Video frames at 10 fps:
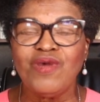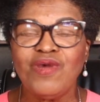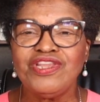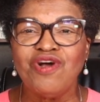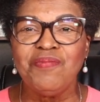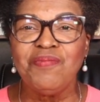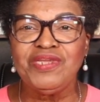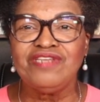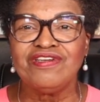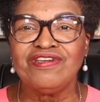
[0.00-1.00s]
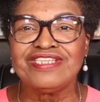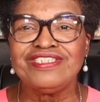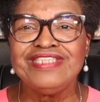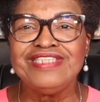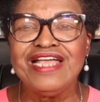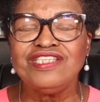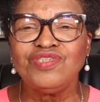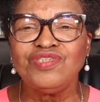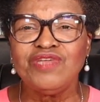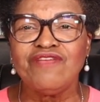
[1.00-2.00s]
what the company does, it's nice
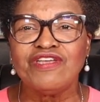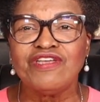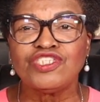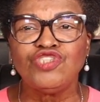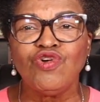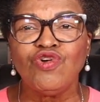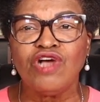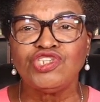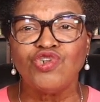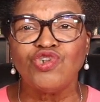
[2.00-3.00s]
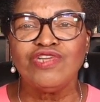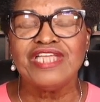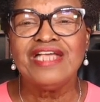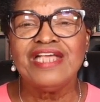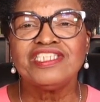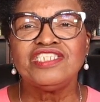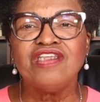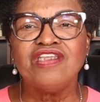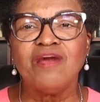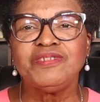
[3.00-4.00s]
to give a short
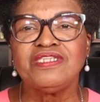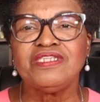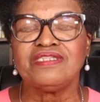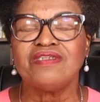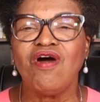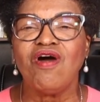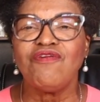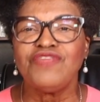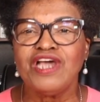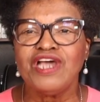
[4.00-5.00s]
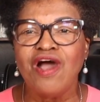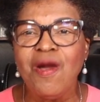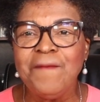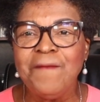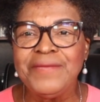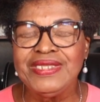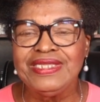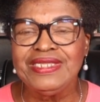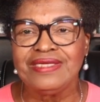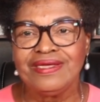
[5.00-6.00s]
synopsis of the
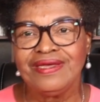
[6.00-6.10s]
company,